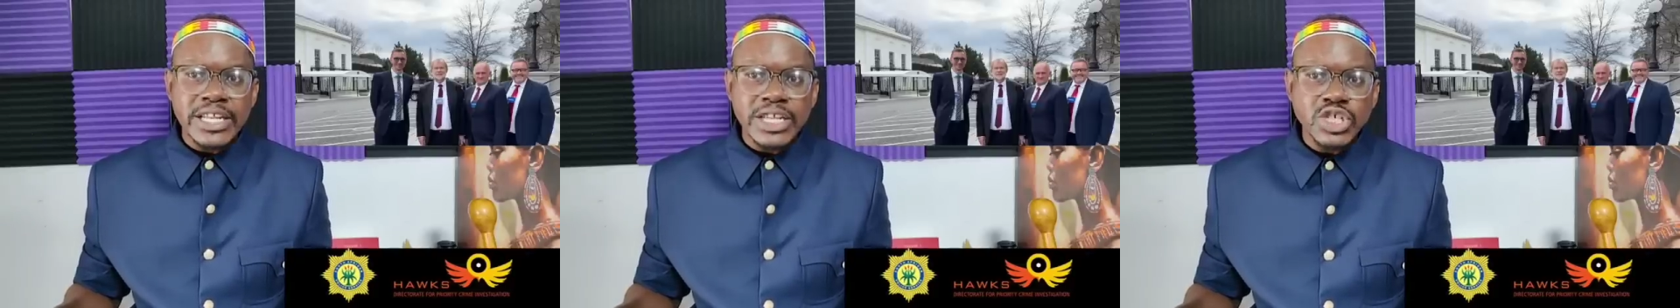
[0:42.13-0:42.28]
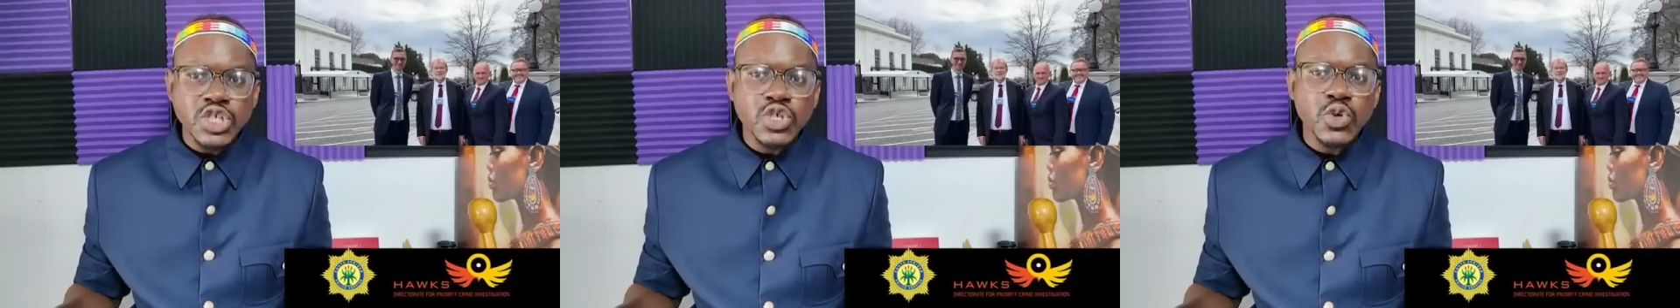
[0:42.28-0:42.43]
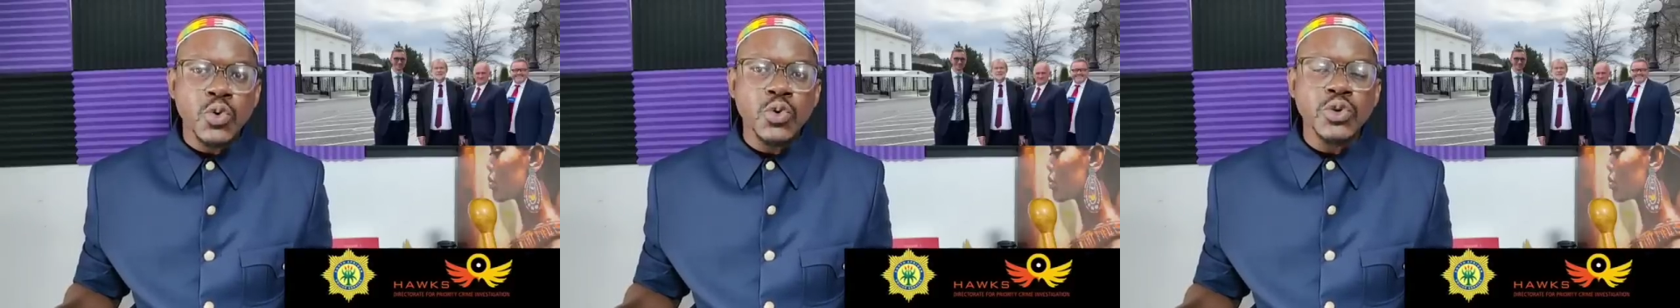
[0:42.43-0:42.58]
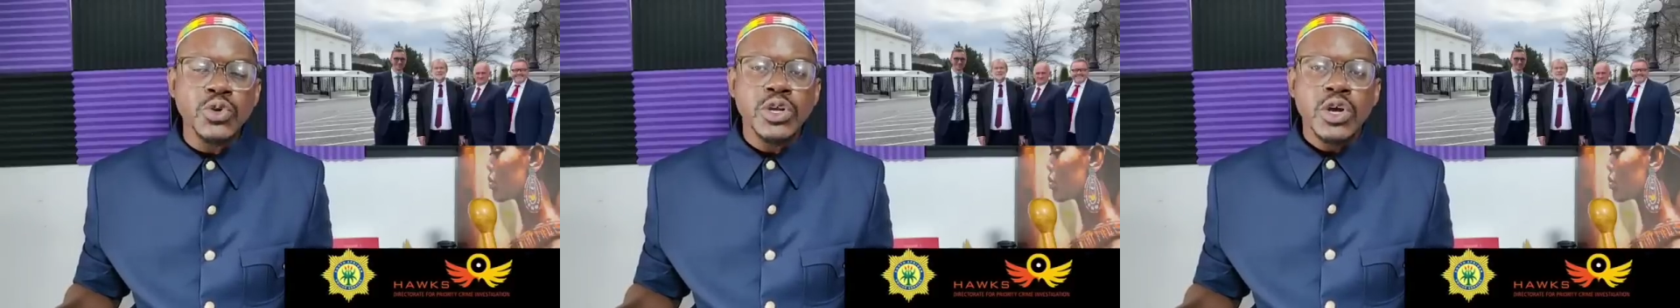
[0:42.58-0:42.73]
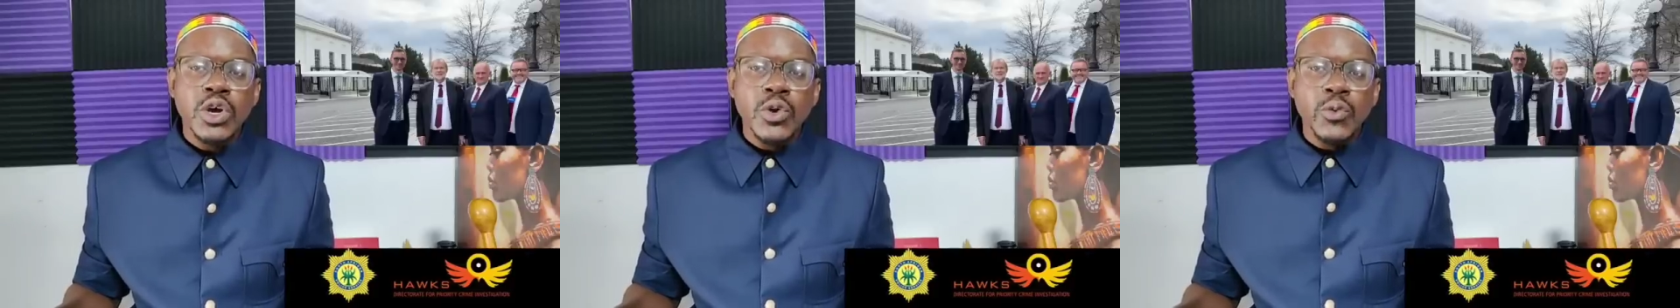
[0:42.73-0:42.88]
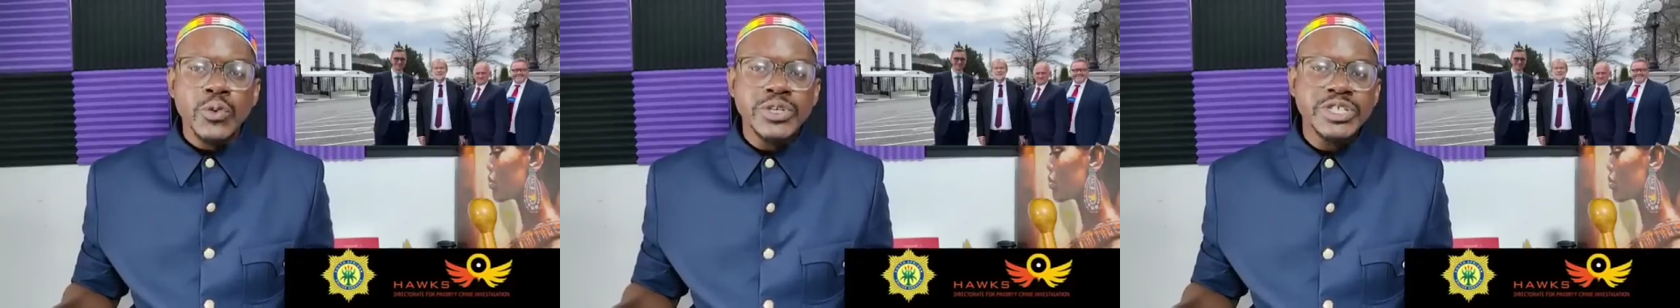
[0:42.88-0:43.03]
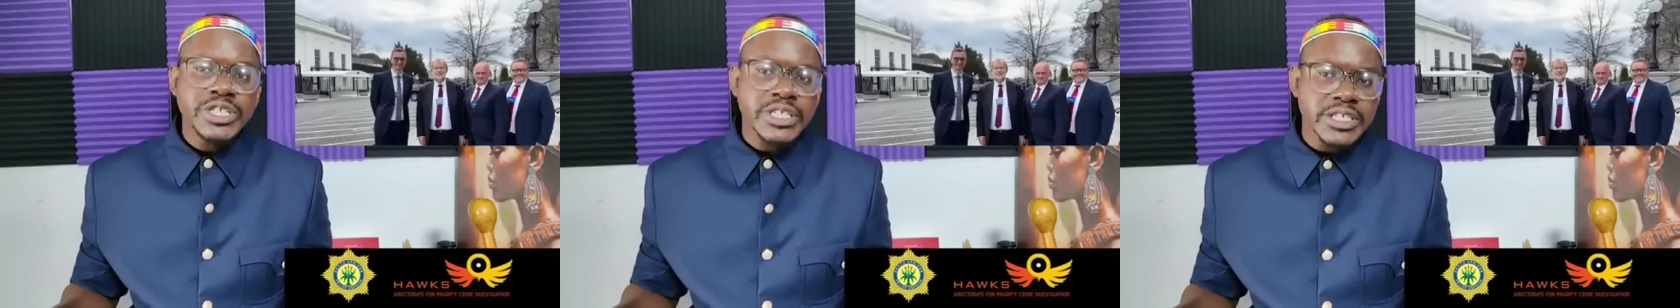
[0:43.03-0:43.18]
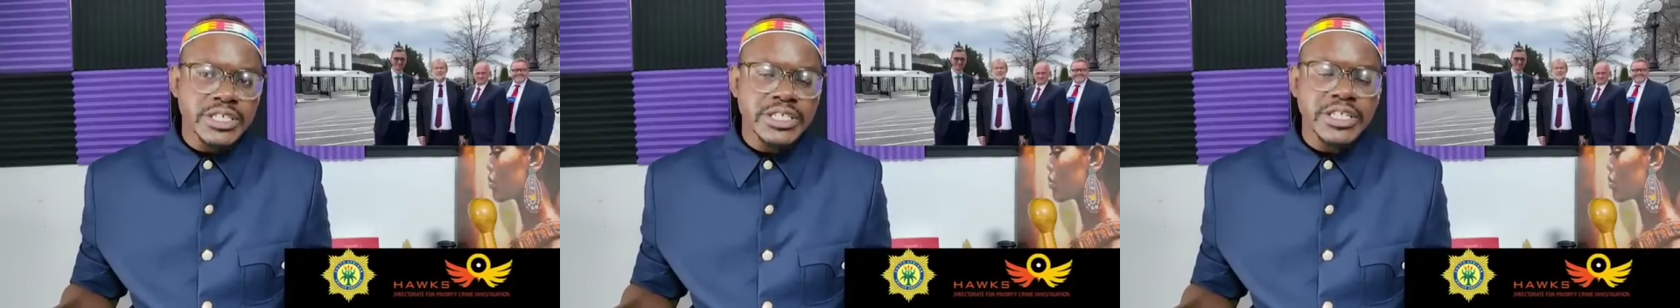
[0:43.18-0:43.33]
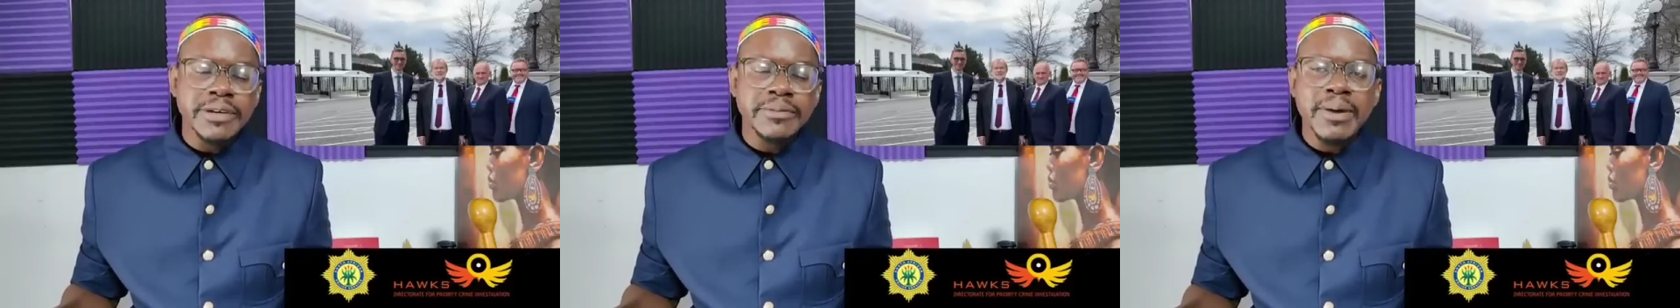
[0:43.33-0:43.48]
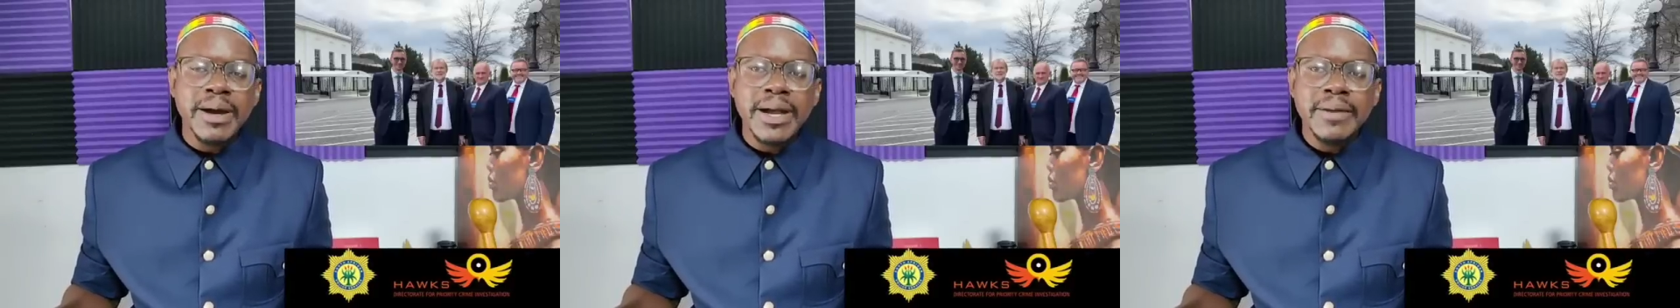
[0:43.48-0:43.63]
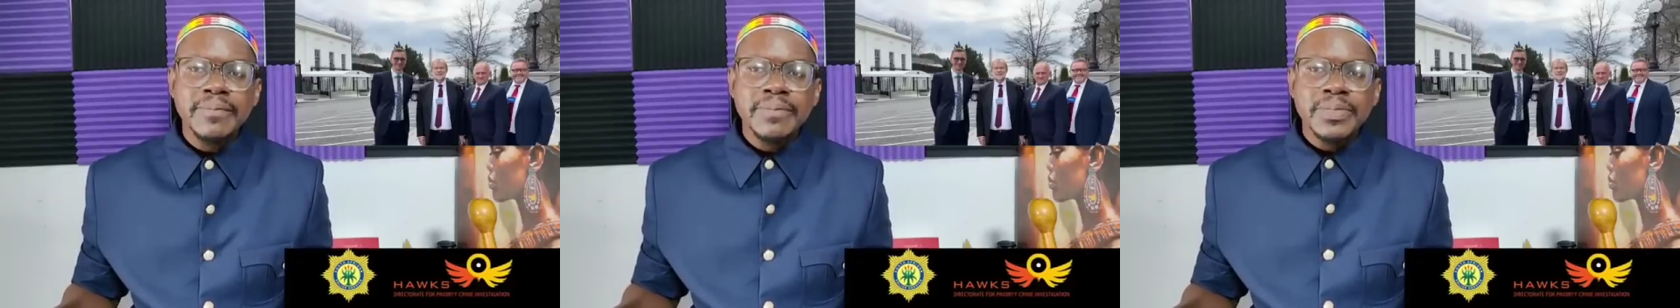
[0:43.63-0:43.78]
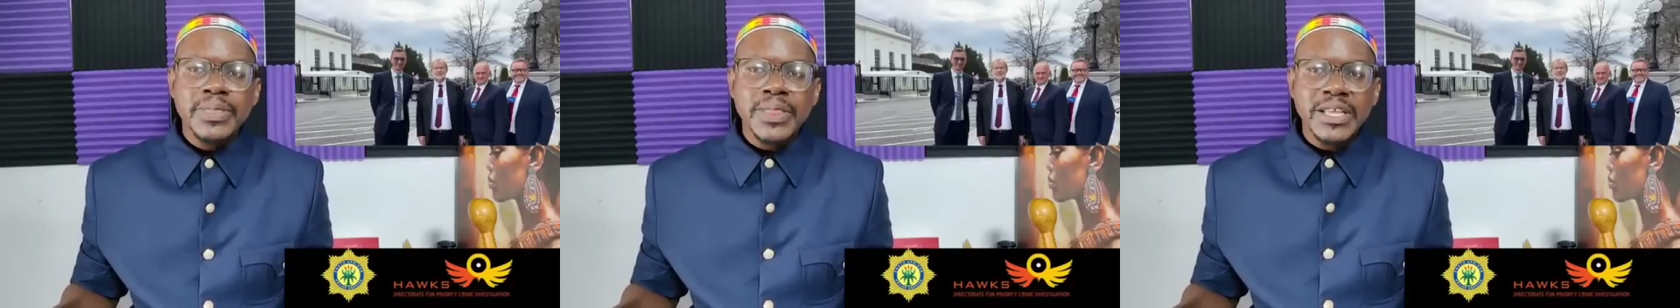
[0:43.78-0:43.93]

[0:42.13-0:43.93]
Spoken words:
they showed with Chidima,